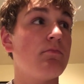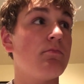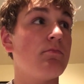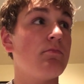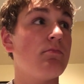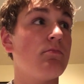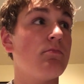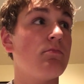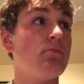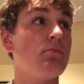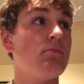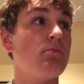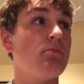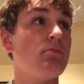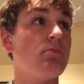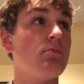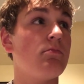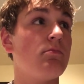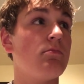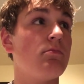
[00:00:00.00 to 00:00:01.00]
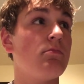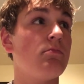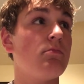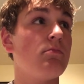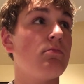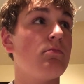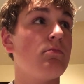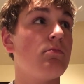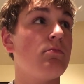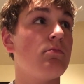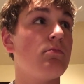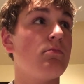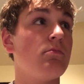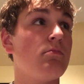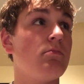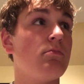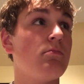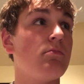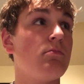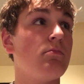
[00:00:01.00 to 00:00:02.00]

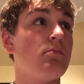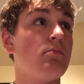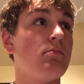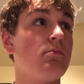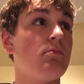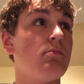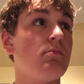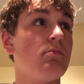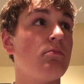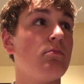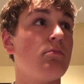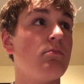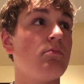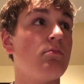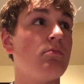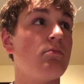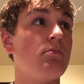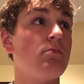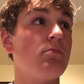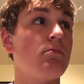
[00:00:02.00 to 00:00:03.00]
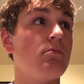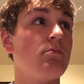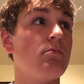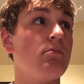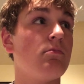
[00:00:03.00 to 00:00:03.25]
[no speech]